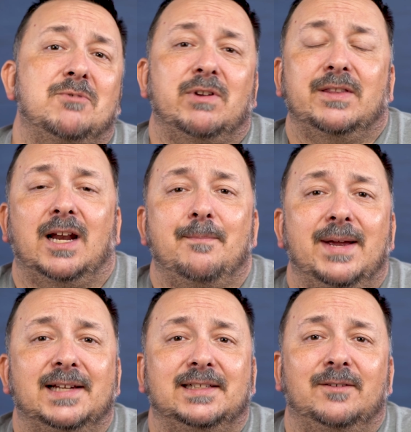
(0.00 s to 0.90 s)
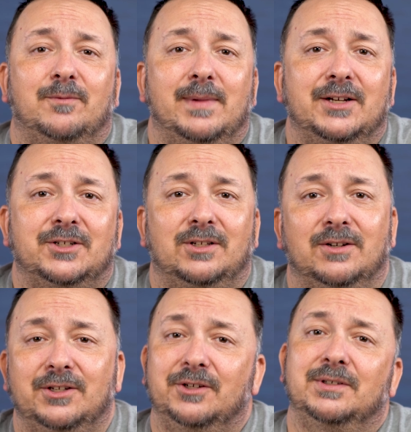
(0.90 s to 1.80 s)
so I thought I'd pass that information
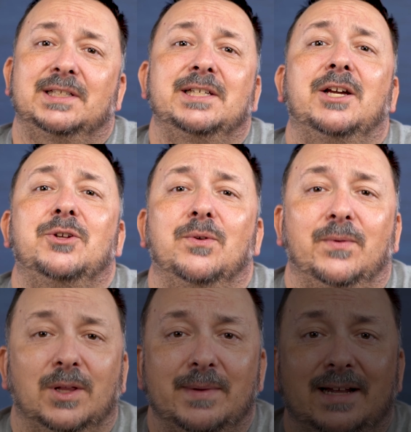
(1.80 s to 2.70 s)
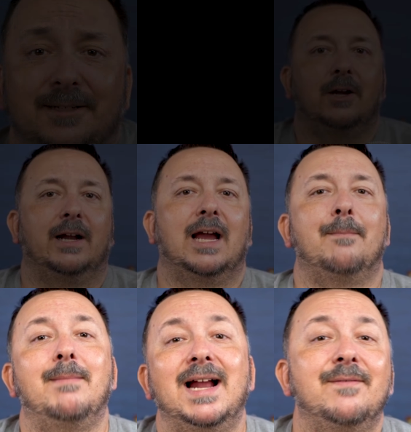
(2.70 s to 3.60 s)
along to you and see how you feel about it. All right, I
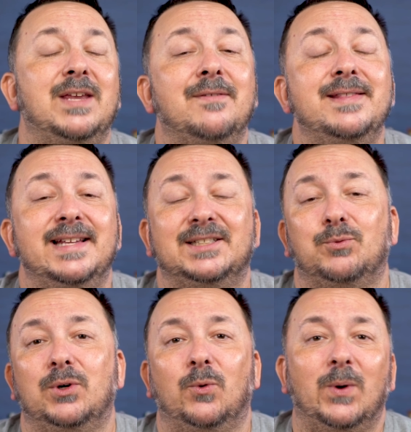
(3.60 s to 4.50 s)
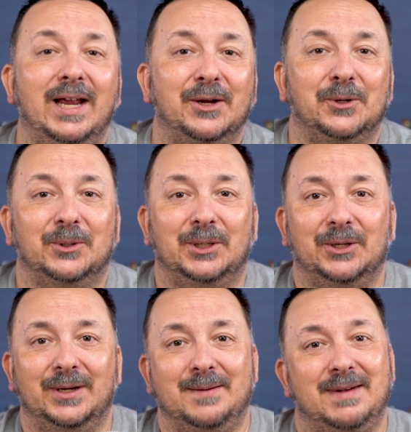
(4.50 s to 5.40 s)
might have given this one away
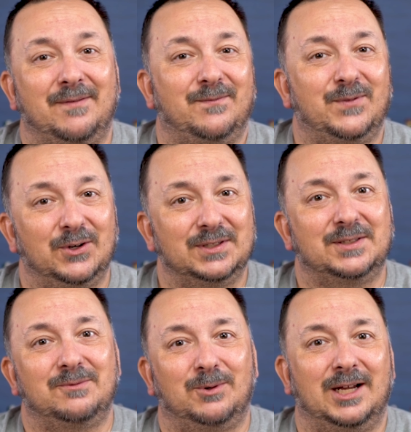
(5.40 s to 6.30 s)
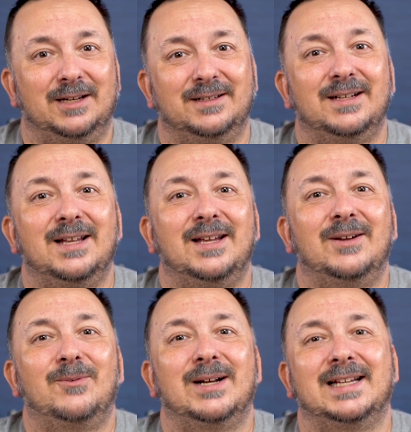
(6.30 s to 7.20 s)
earlier in my first one
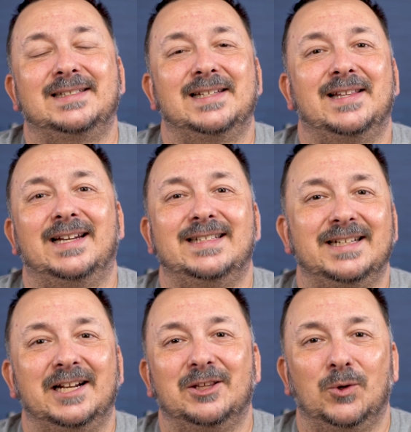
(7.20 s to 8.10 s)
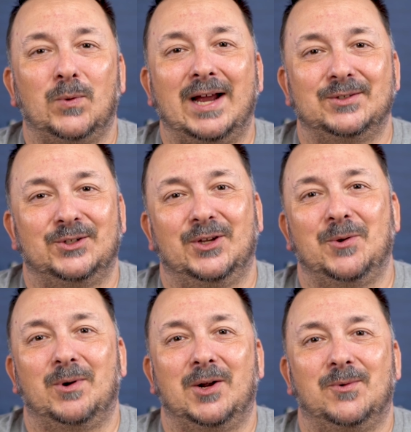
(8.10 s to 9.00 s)
when I said that I didn't include Wild Turkey
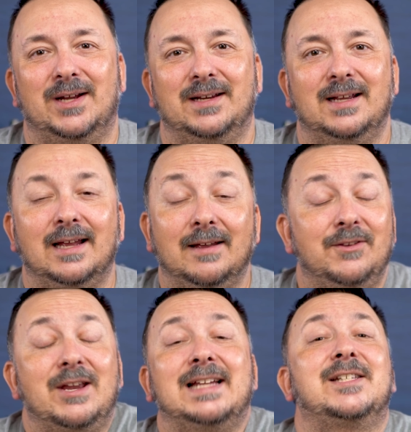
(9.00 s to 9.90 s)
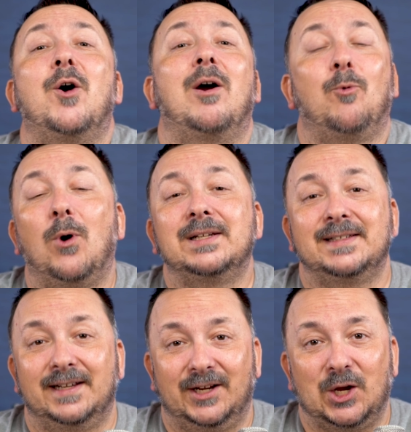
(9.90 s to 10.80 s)
101. You guys know I
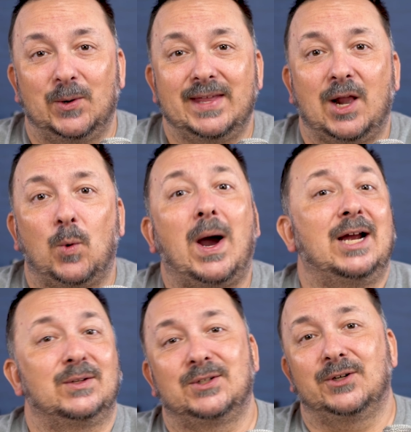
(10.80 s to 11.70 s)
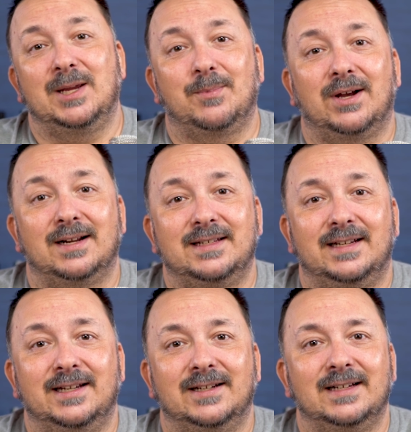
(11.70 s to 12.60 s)
wasn't gonna go without a Wild Turkey product
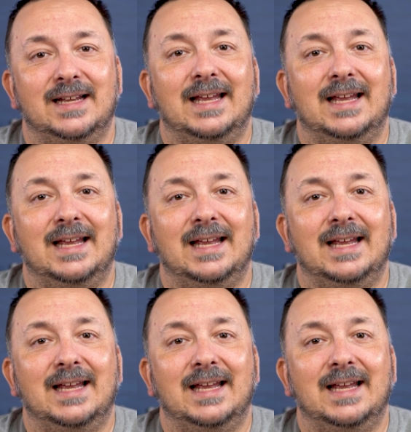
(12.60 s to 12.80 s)
in here.